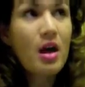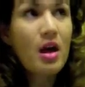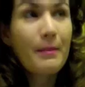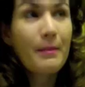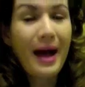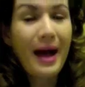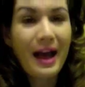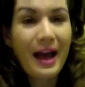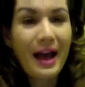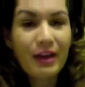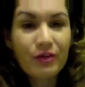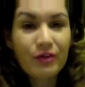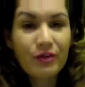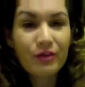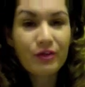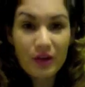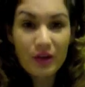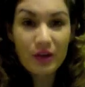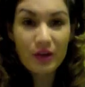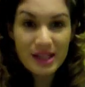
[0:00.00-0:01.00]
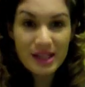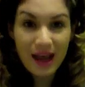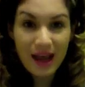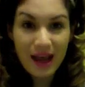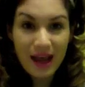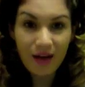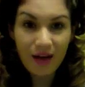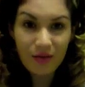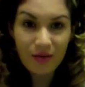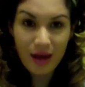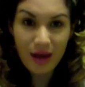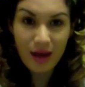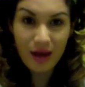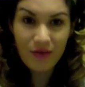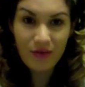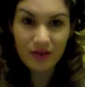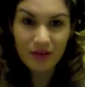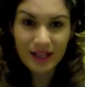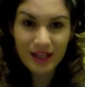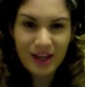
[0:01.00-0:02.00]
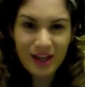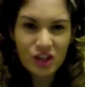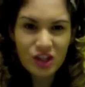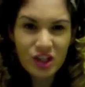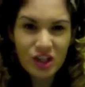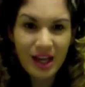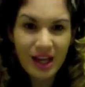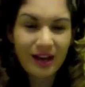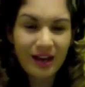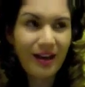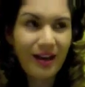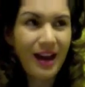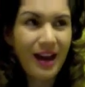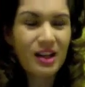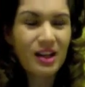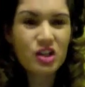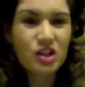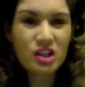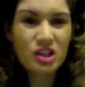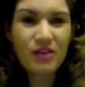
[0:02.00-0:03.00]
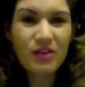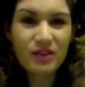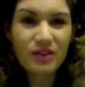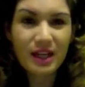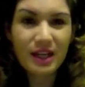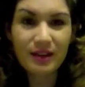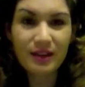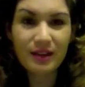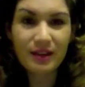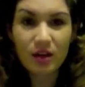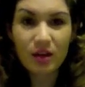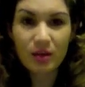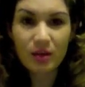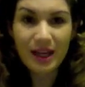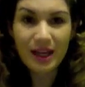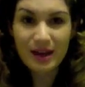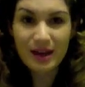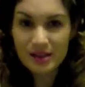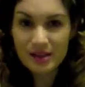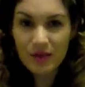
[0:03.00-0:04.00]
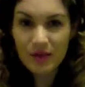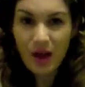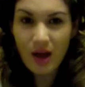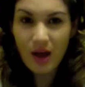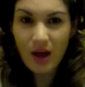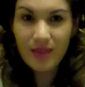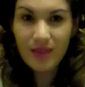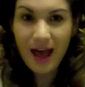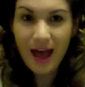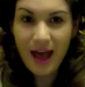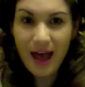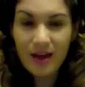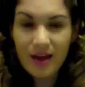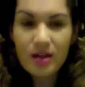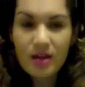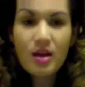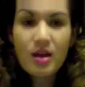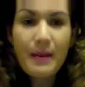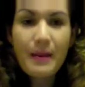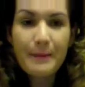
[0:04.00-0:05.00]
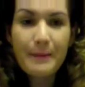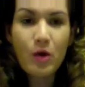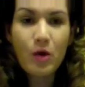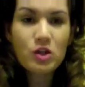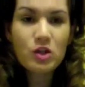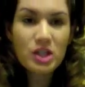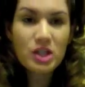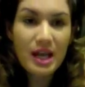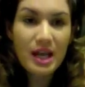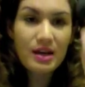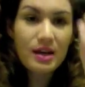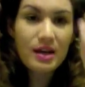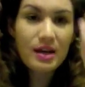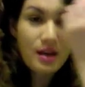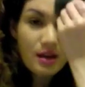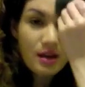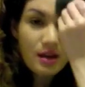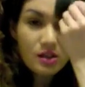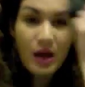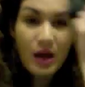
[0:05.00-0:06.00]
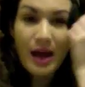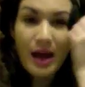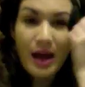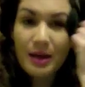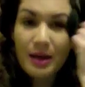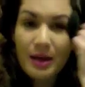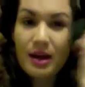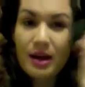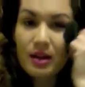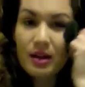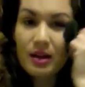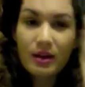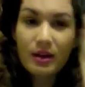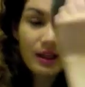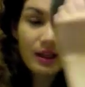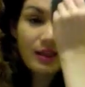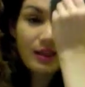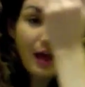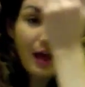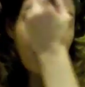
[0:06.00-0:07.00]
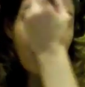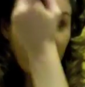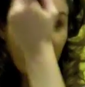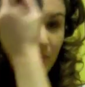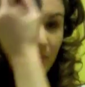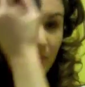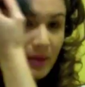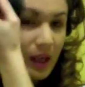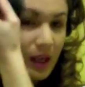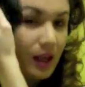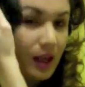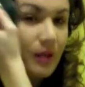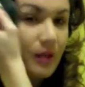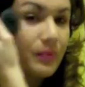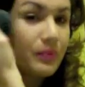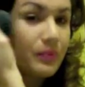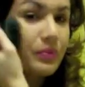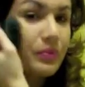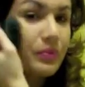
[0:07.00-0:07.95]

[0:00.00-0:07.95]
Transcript: my first layer of my foundation kind of shifted a little because of all of that motion. So I'm kind of learning that for me,